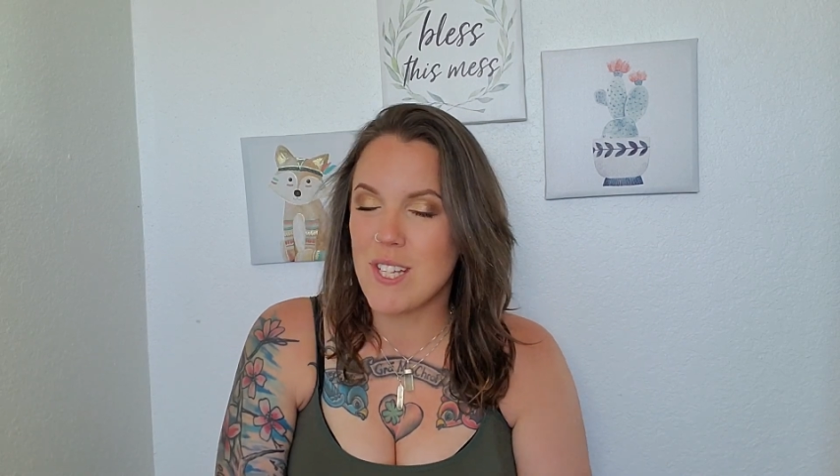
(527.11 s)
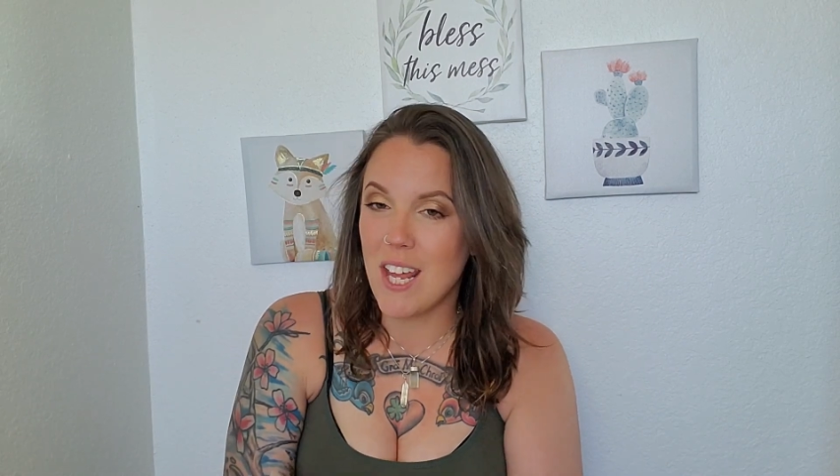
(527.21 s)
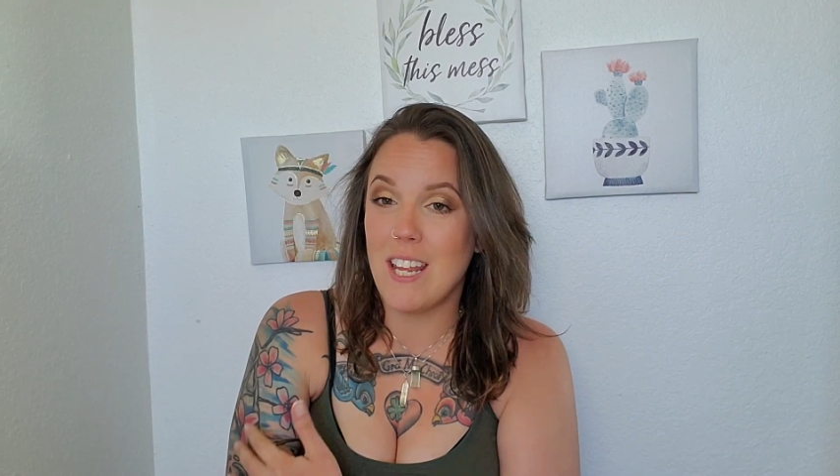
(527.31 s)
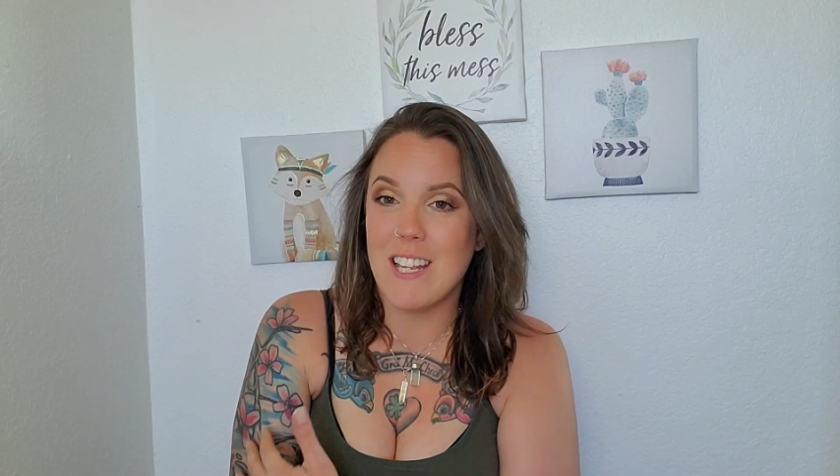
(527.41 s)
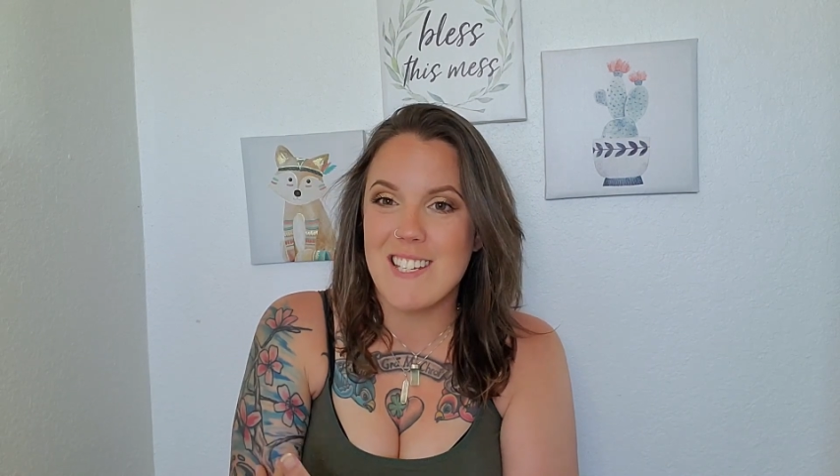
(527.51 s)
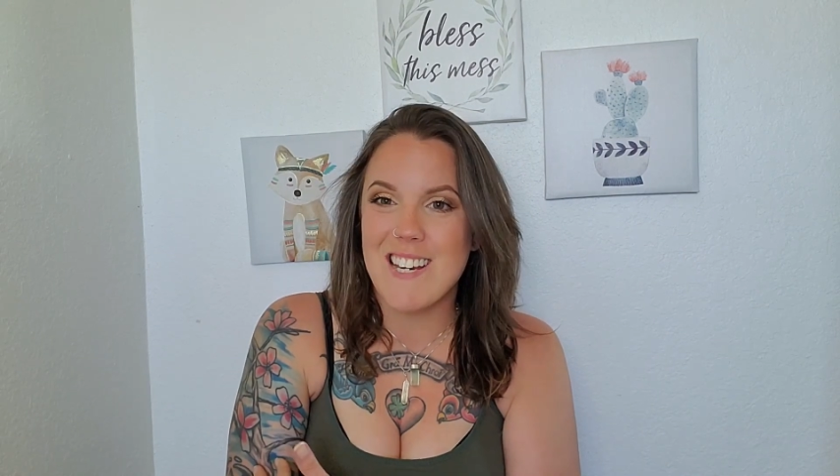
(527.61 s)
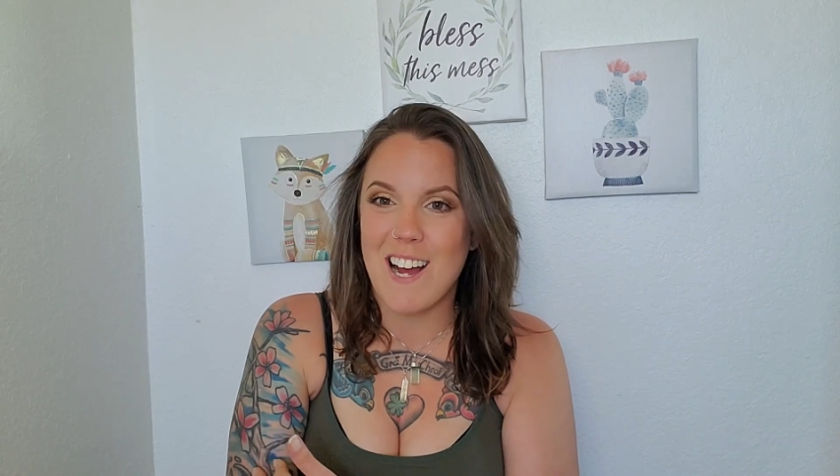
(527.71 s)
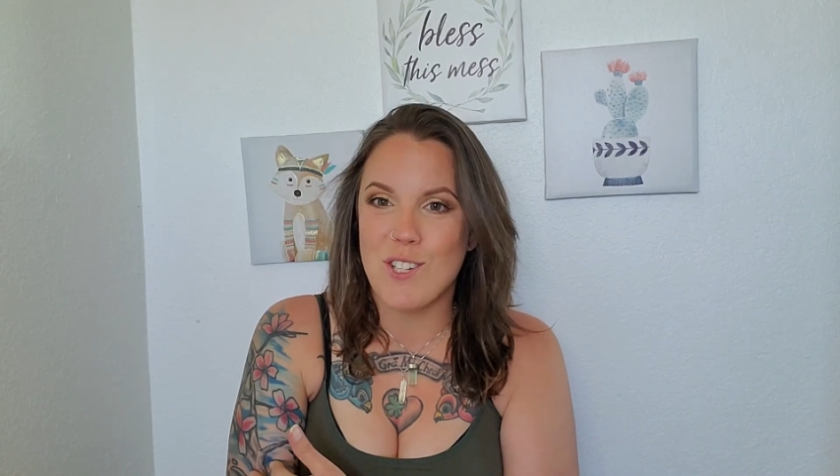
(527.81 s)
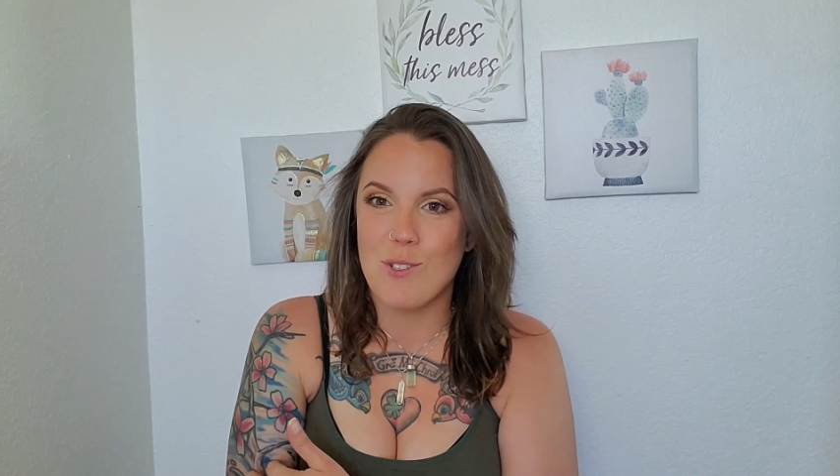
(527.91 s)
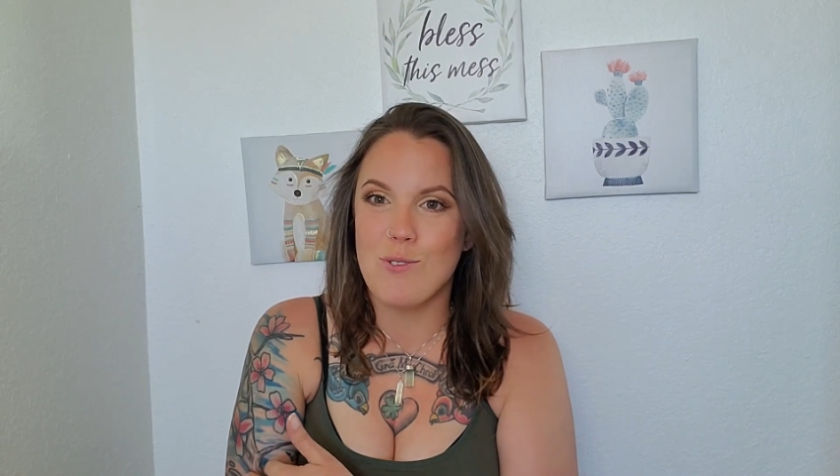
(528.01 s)
getting this
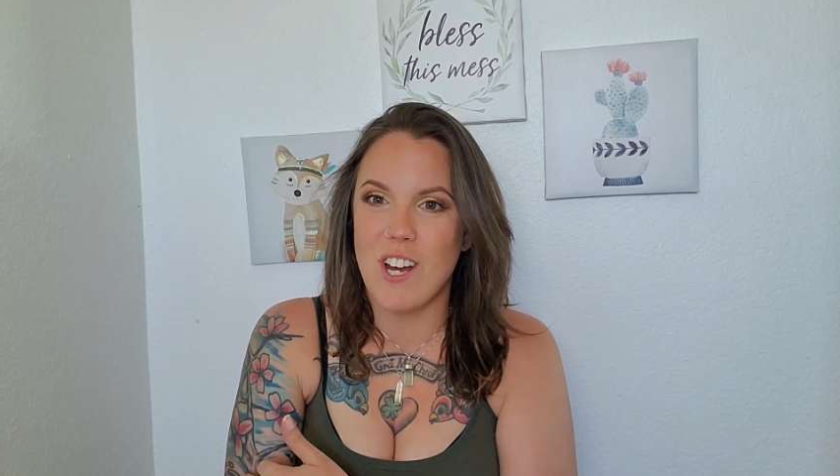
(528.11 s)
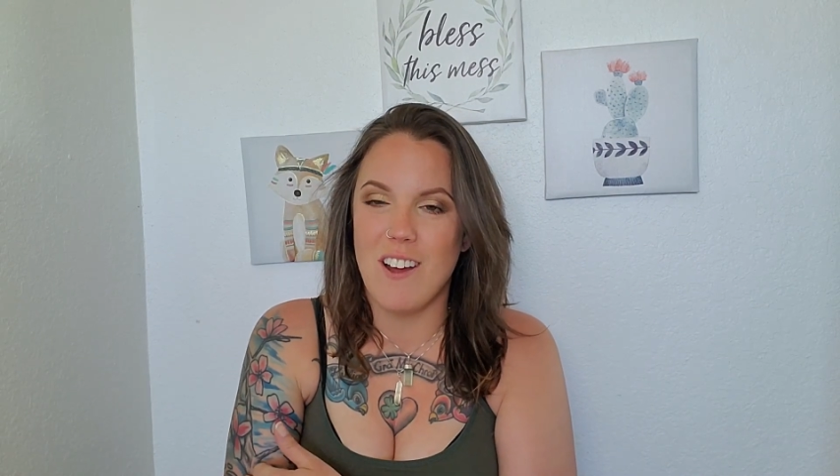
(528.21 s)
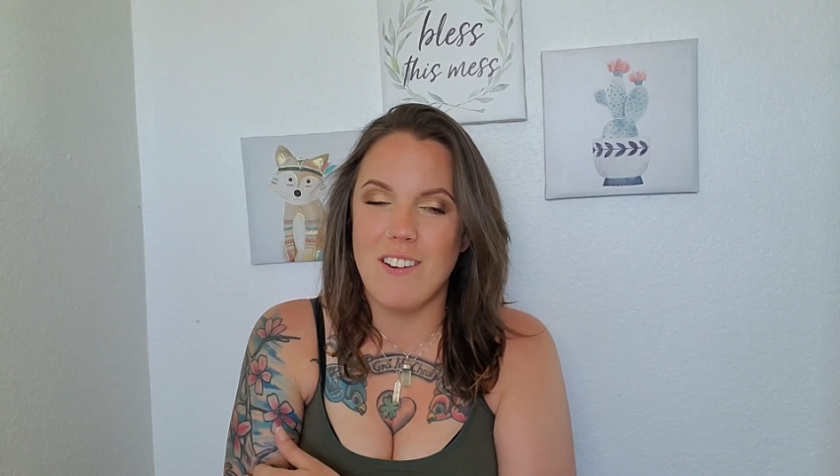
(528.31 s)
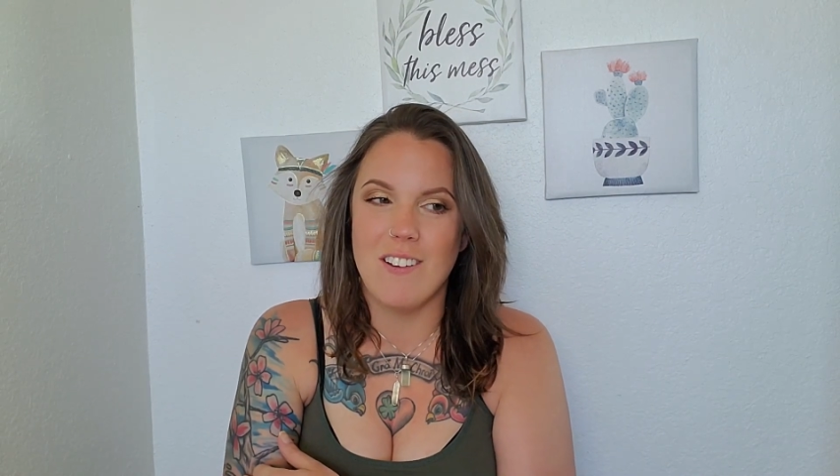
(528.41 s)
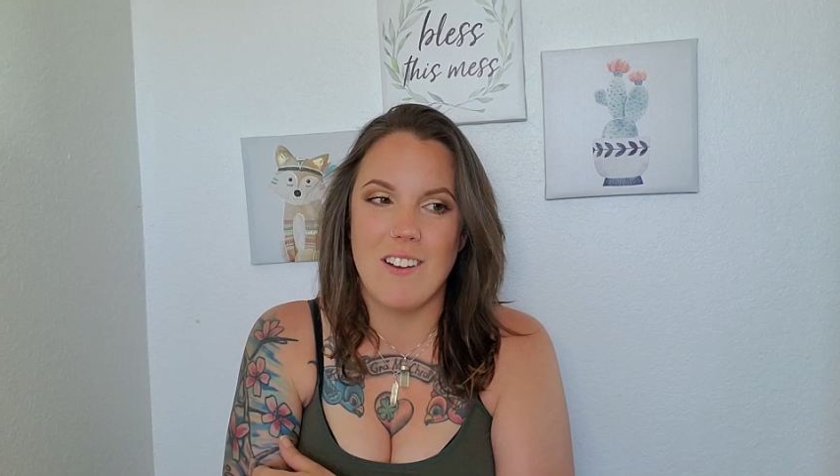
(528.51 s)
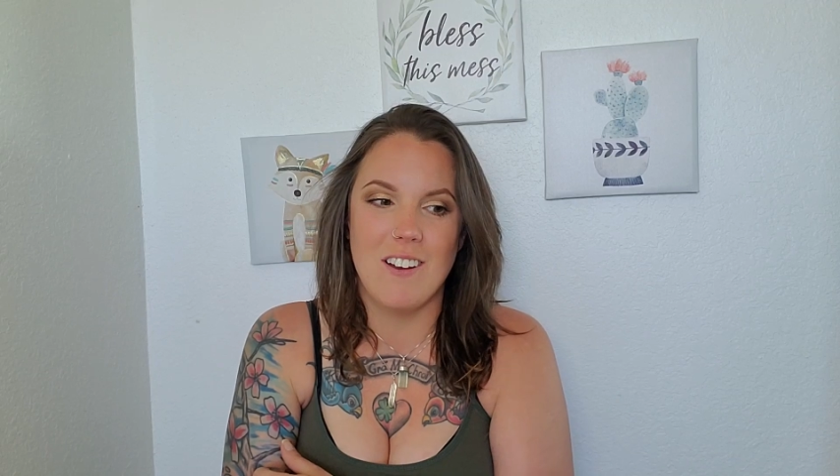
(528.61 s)
tattoo done,